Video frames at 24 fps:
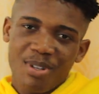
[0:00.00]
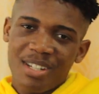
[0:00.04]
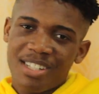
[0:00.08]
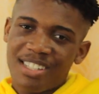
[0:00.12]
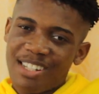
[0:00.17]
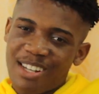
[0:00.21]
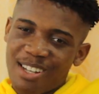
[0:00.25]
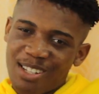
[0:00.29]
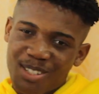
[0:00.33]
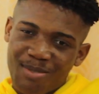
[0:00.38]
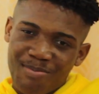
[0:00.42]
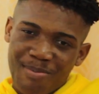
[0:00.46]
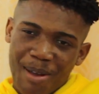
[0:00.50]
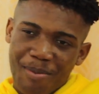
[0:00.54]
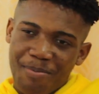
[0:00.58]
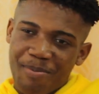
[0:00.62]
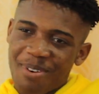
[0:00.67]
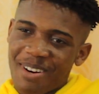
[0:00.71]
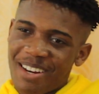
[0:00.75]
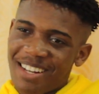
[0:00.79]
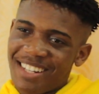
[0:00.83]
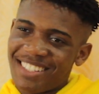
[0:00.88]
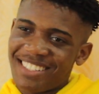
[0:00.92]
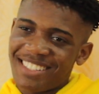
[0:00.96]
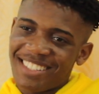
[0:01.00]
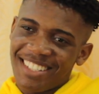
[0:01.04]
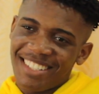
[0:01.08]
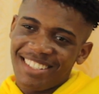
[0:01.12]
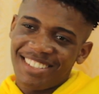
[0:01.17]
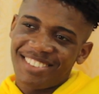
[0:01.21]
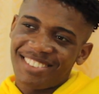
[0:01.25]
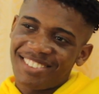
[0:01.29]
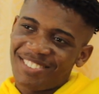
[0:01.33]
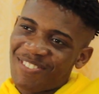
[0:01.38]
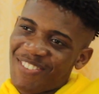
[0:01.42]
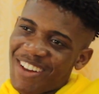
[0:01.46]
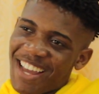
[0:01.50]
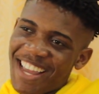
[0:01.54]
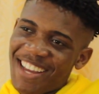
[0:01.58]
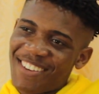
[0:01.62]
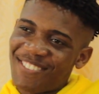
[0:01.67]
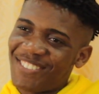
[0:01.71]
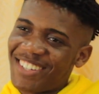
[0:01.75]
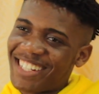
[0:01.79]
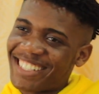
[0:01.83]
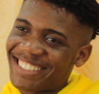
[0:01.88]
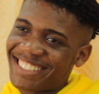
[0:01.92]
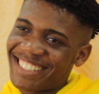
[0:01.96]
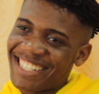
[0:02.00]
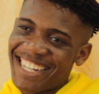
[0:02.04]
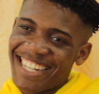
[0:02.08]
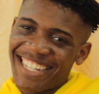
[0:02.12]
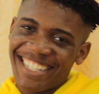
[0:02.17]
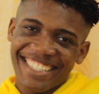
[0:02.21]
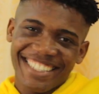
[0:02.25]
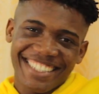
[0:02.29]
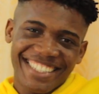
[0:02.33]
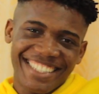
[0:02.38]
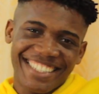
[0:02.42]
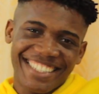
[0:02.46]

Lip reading: big shouts to my parents and my headmaster.